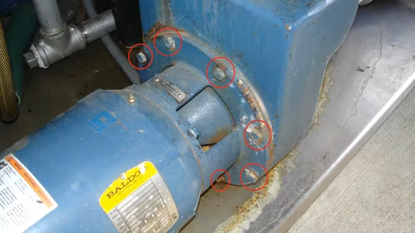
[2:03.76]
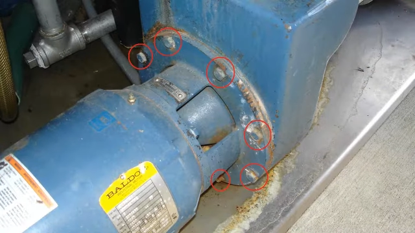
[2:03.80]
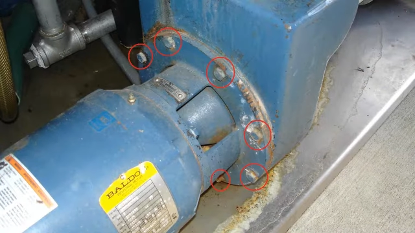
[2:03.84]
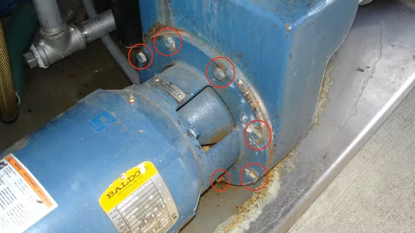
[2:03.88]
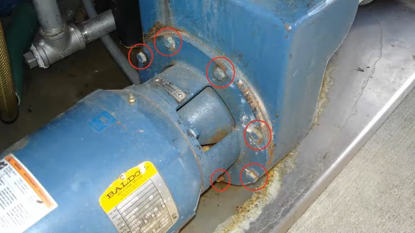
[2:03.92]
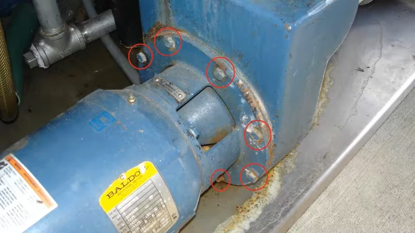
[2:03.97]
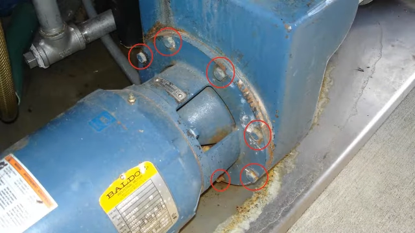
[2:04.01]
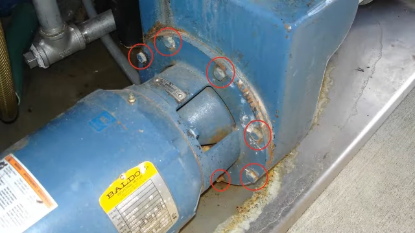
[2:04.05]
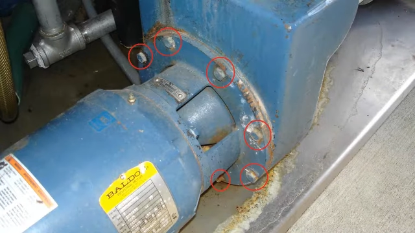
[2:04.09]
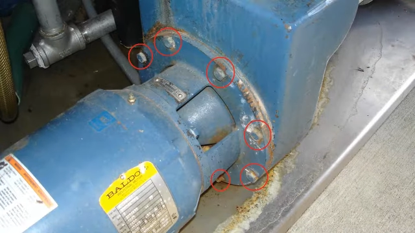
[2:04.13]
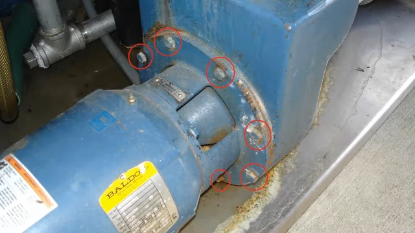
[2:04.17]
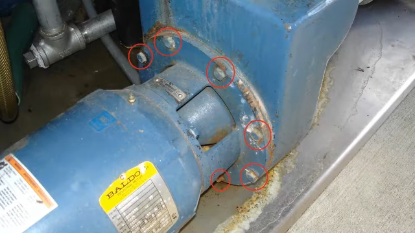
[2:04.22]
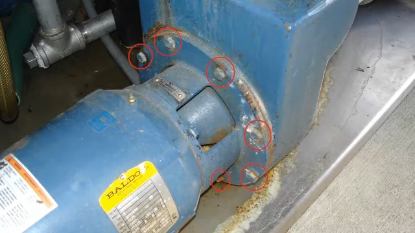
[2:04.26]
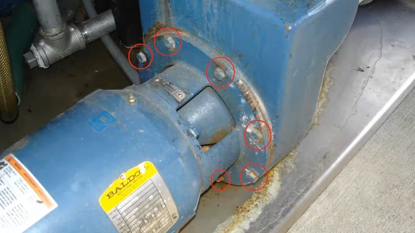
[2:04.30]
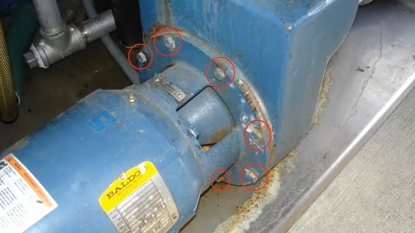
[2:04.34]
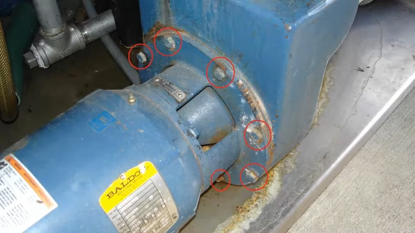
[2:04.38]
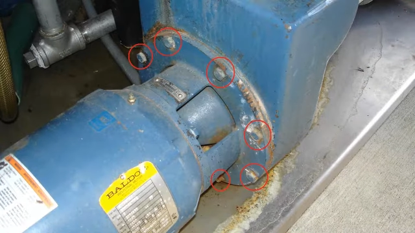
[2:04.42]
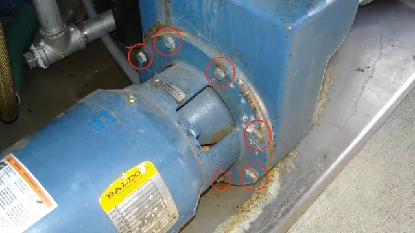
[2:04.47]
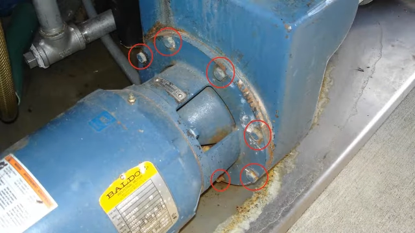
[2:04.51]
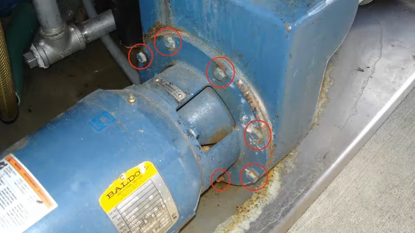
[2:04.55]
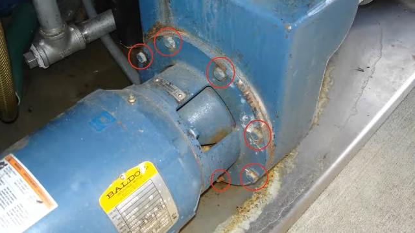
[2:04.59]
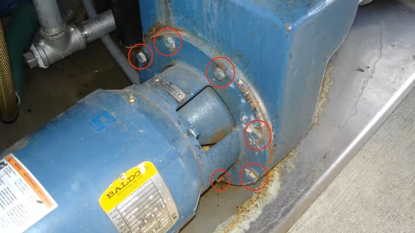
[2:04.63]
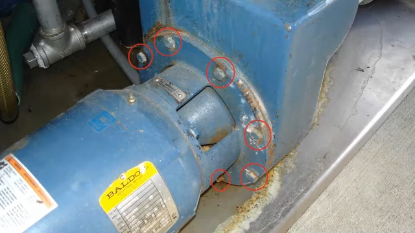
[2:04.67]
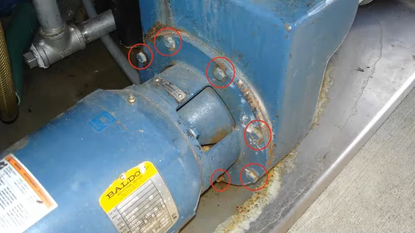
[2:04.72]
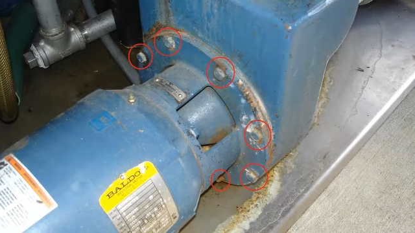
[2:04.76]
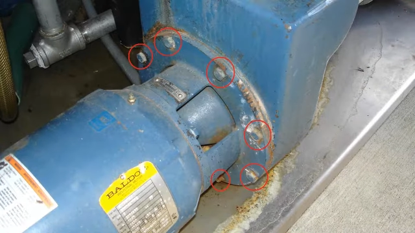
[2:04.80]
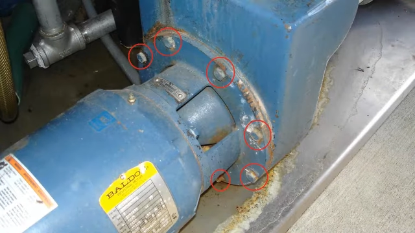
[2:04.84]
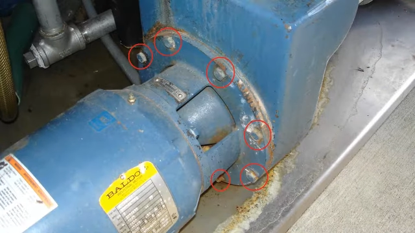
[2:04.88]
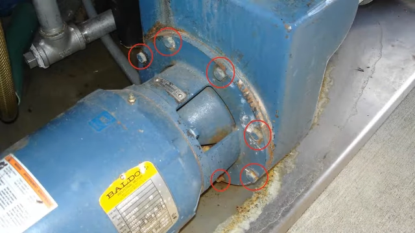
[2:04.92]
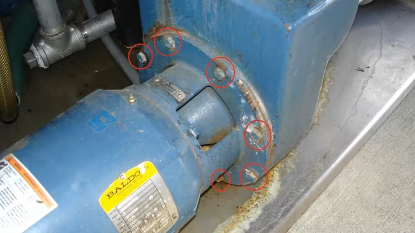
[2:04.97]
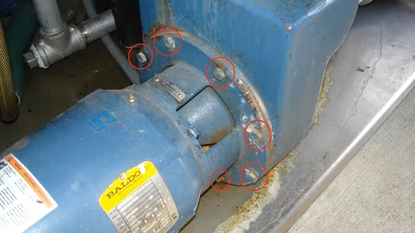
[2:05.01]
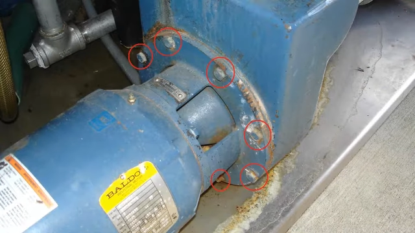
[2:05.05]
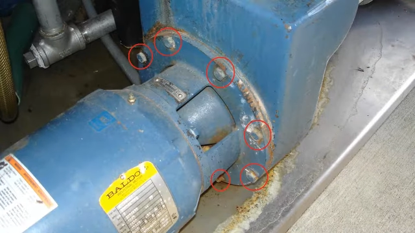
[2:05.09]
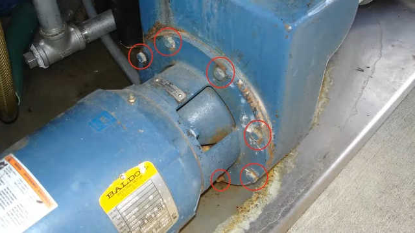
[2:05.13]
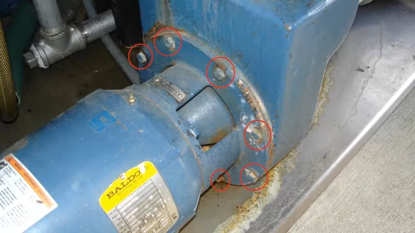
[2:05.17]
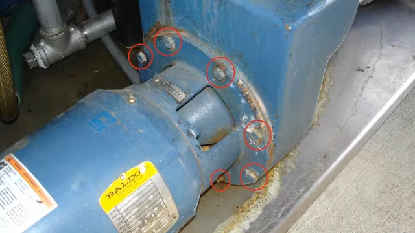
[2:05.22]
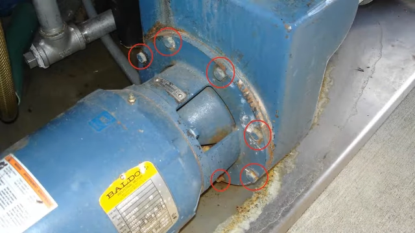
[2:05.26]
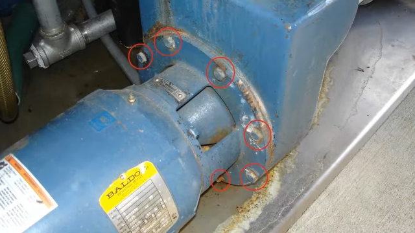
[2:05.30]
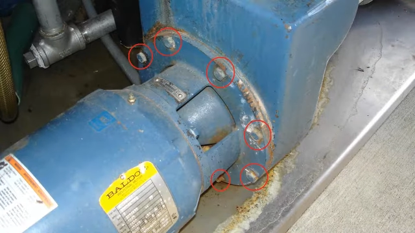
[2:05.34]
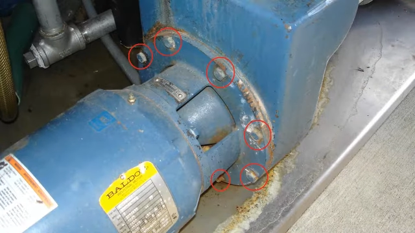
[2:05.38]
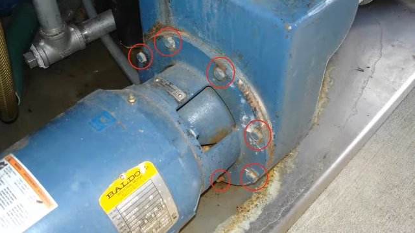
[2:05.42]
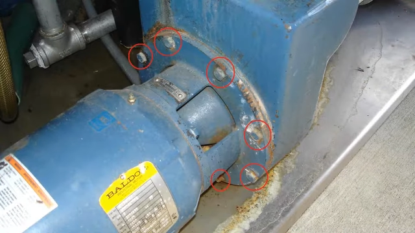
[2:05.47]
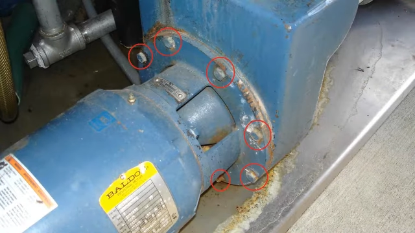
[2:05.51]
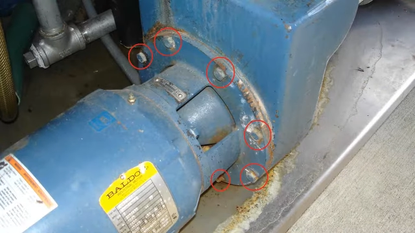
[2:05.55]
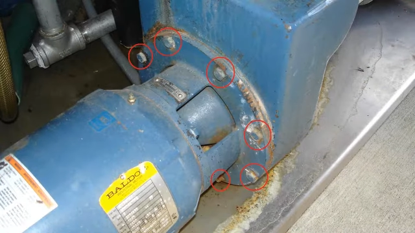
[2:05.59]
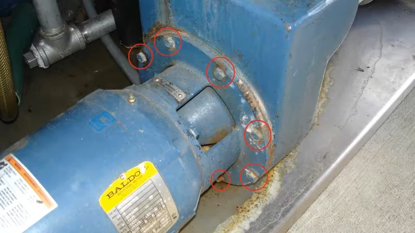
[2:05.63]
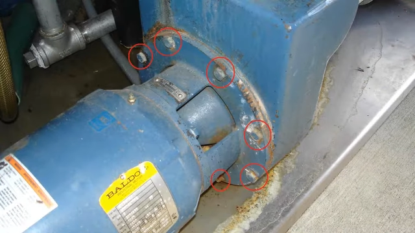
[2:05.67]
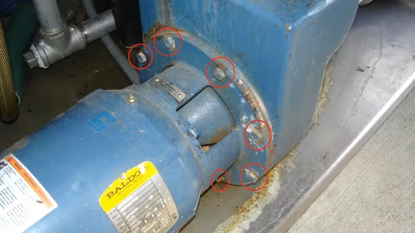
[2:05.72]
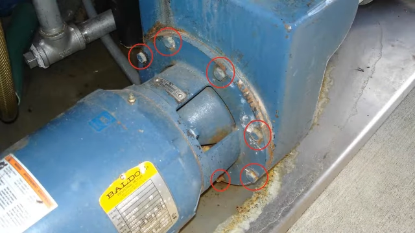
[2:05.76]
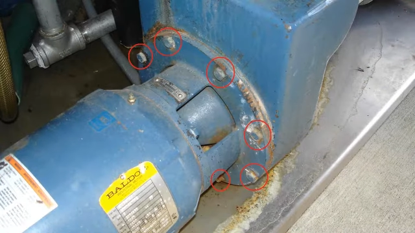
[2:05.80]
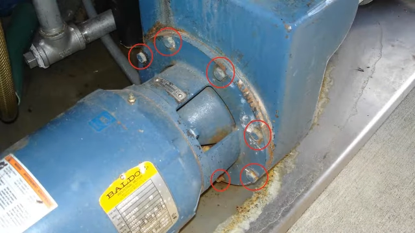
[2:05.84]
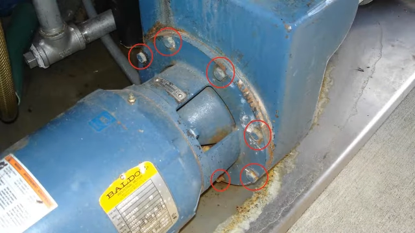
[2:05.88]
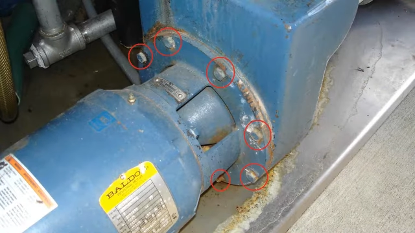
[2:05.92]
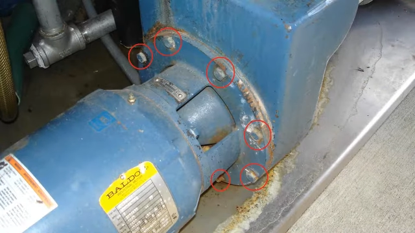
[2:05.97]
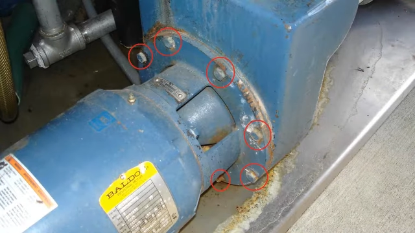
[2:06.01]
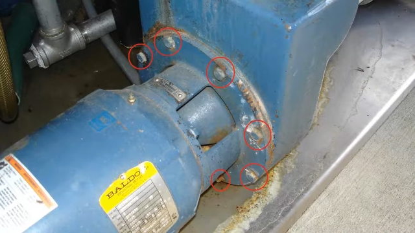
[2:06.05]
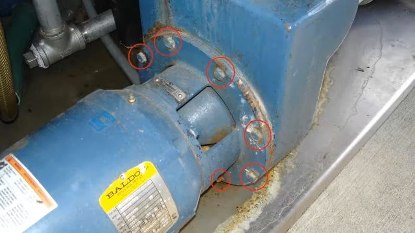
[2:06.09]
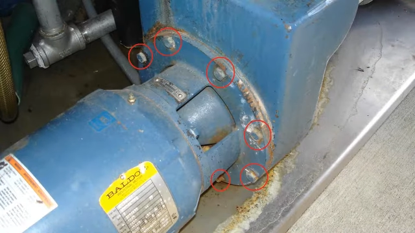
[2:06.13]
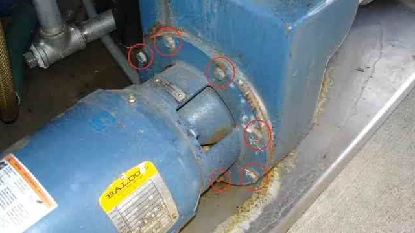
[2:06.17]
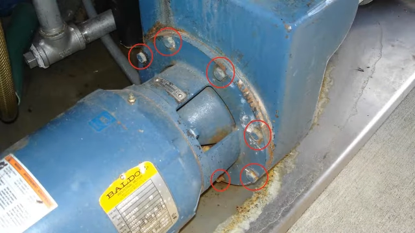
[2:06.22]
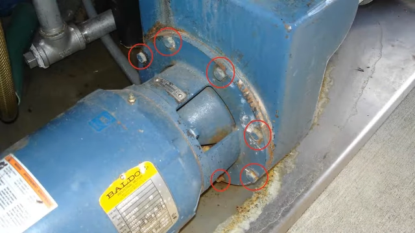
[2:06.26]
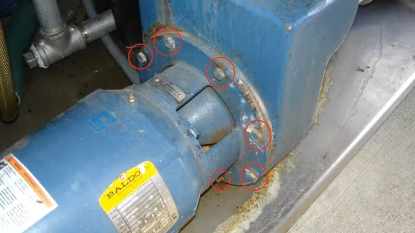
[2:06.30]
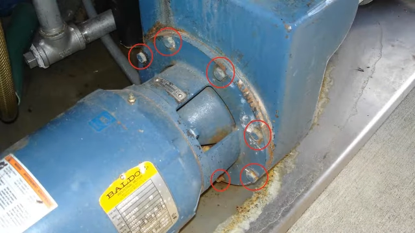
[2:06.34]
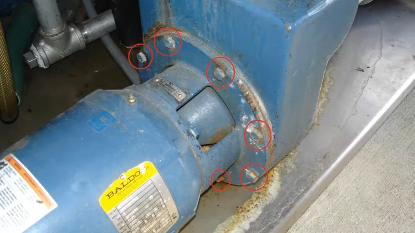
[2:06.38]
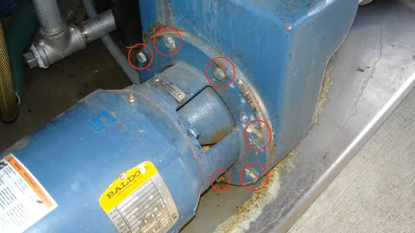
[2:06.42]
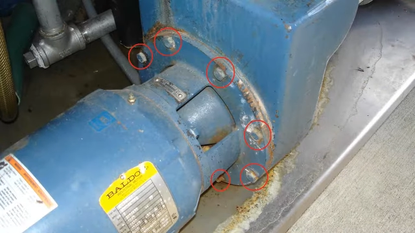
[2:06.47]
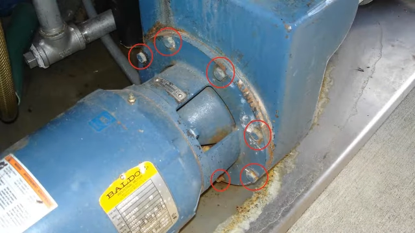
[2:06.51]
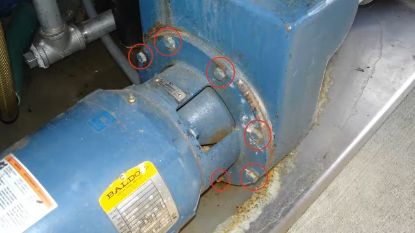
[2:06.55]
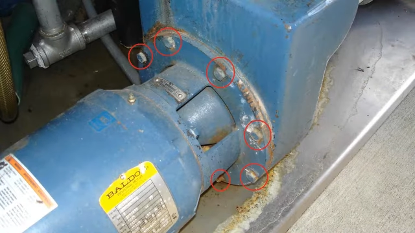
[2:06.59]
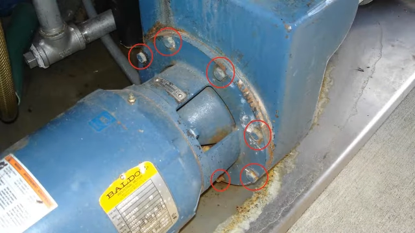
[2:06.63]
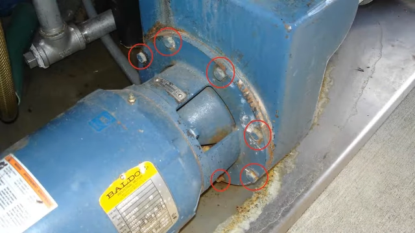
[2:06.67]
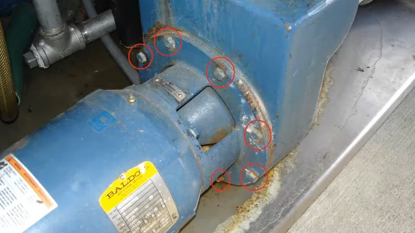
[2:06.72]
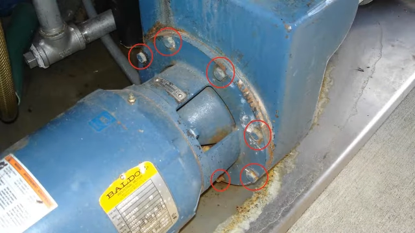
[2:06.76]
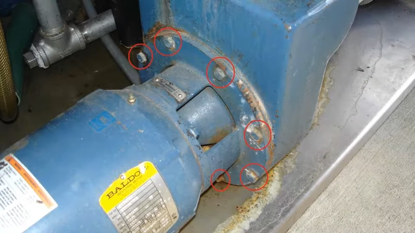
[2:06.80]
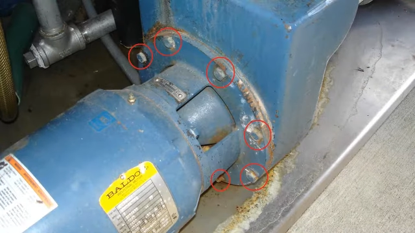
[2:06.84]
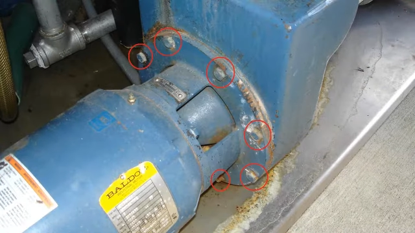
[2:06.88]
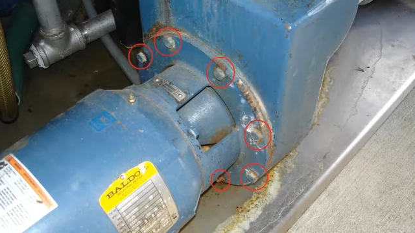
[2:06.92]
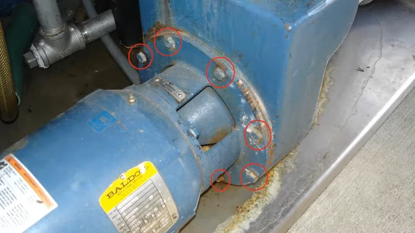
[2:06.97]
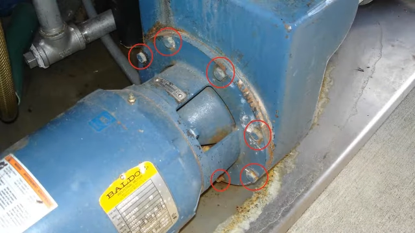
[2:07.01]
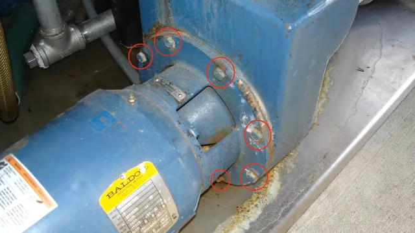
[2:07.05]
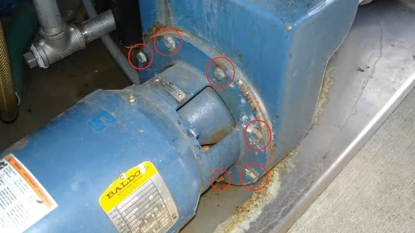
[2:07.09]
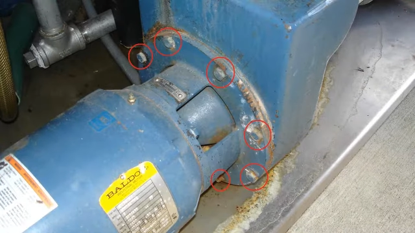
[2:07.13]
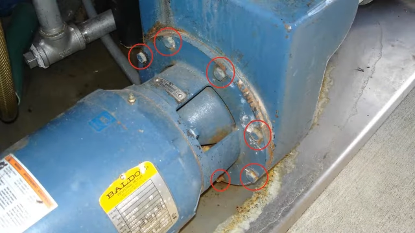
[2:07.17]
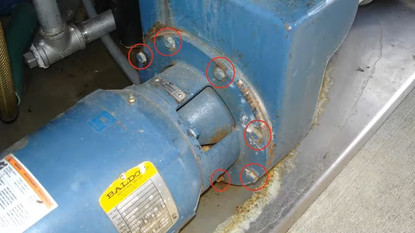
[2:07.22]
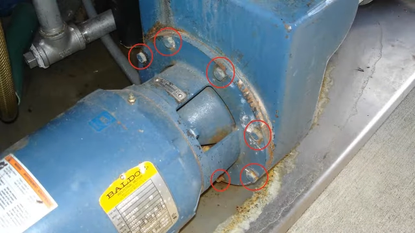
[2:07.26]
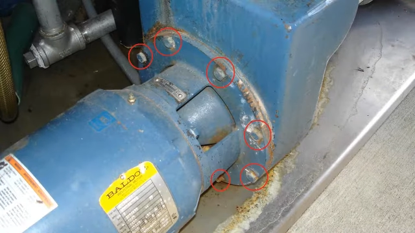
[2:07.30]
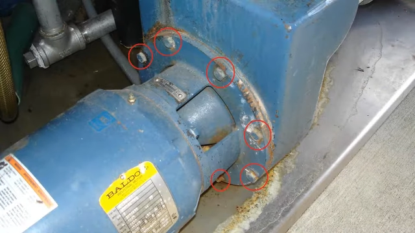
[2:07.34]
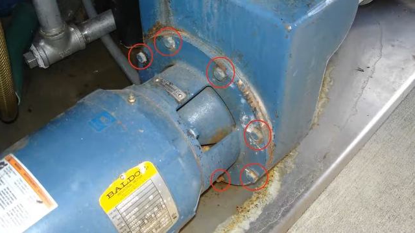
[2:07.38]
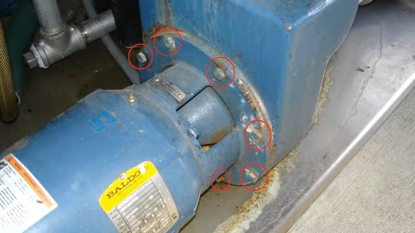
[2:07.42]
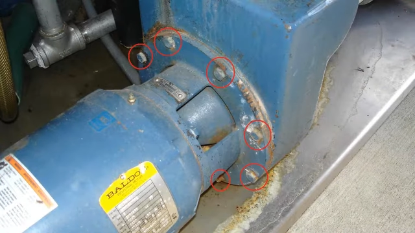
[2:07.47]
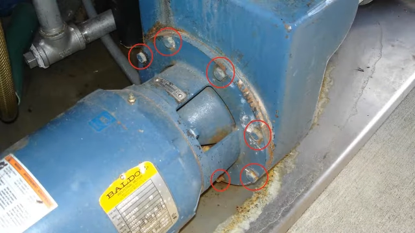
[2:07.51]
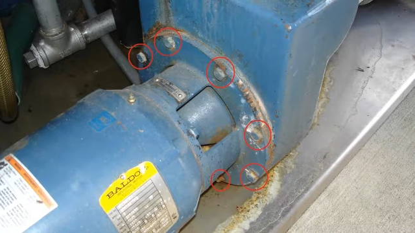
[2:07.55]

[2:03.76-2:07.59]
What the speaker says: [unreadable: no face in view]